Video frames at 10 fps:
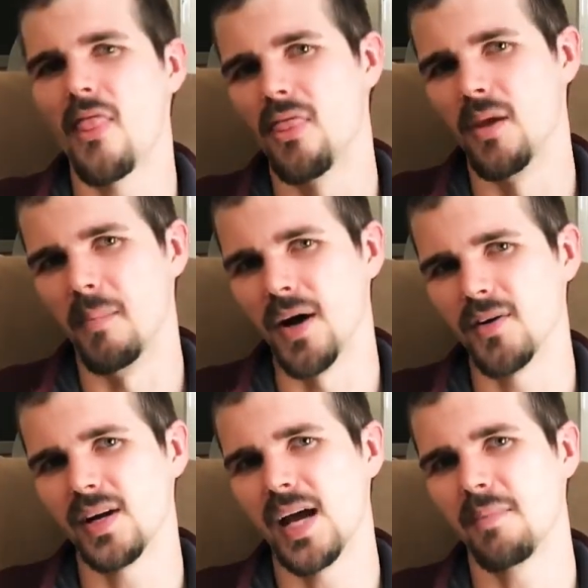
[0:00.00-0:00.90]
The
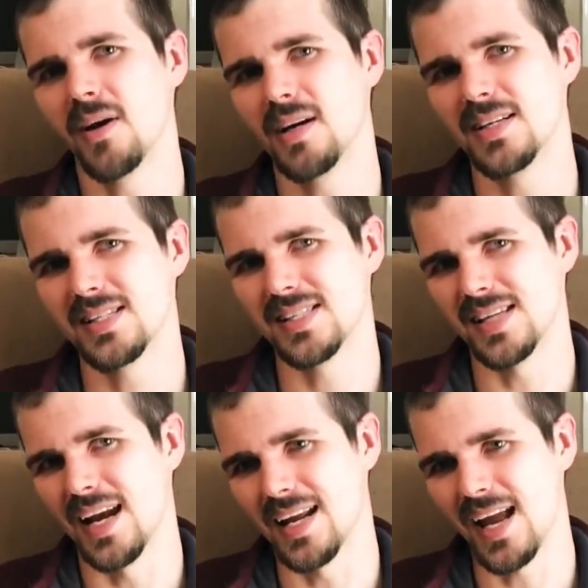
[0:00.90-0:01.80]
Modern Gamer,
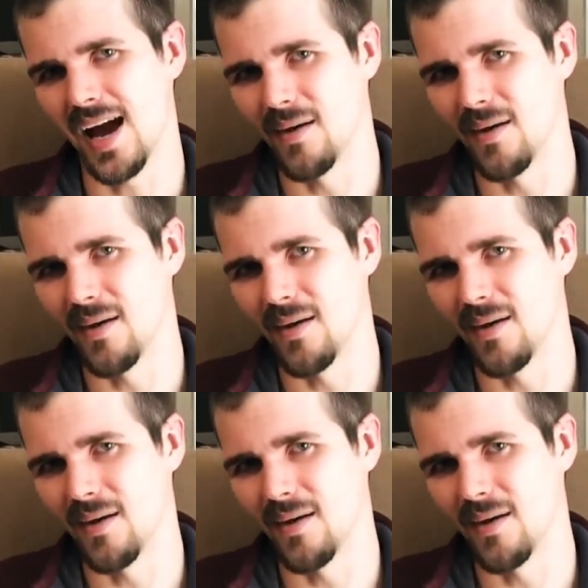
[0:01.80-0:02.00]
signing out.